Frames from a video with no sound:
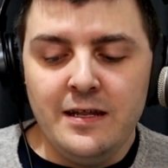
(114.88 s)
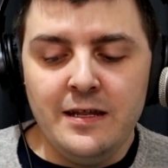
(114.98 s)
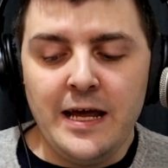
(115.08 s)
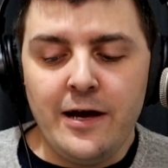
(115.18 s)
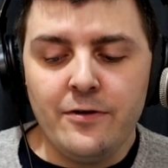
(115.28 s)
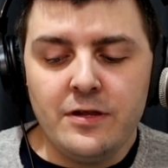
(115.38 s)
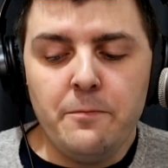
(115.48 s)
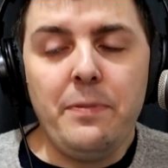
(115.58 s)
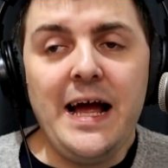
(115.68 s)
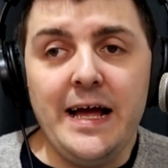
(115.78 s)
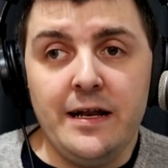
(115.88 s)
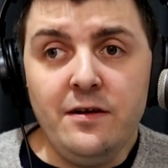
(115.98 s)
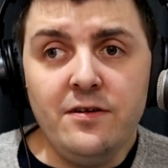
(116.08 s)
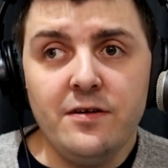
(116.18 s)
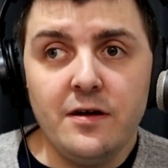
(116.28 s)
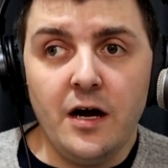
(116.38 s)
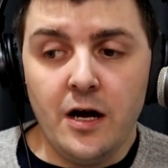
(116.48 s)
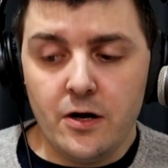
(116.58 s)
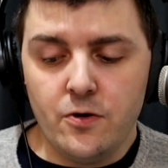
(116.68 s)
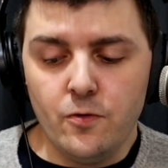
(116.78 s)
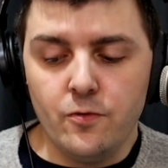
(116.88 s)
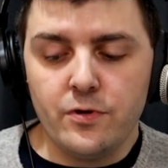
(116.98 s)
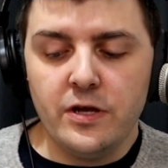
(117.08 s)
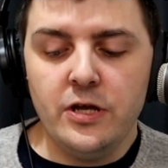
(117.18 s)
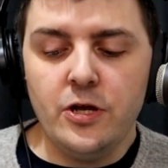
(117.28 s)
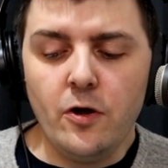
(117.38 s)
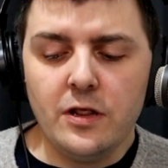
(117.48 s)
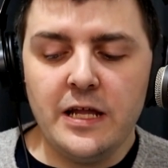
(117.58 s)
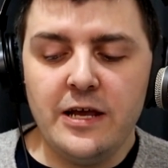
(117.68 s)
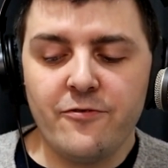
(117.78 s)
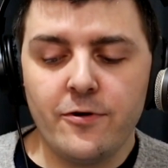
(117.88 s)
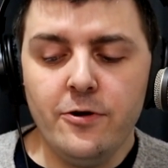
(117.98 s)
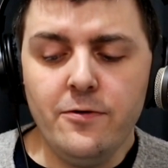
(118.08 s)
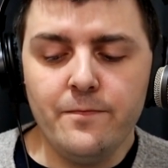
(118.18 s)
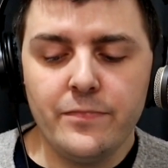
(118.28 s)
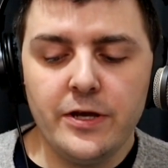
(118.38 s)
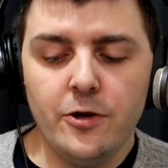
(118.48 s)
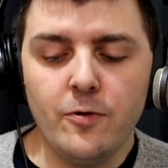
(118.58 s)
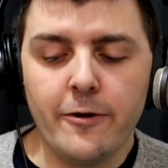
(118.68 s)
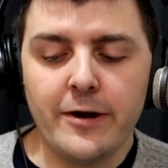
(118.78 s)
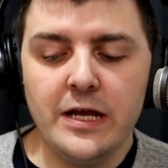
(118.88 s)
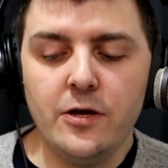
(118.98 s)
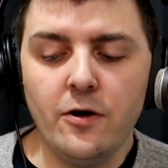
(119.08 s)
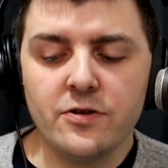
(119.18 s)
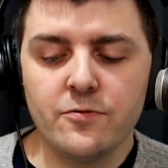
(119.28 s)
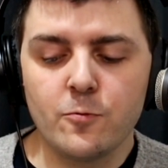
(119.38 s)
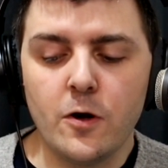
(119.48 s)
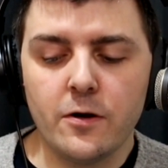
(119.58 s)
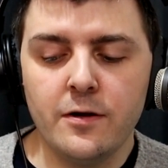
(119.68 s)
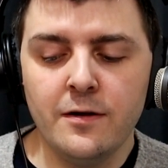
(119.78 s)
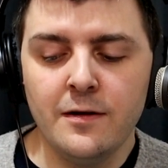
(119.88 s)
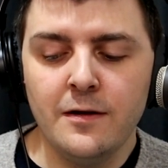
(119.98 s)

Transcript: Now, the band are called Yachtley Crew, who are a yacht rock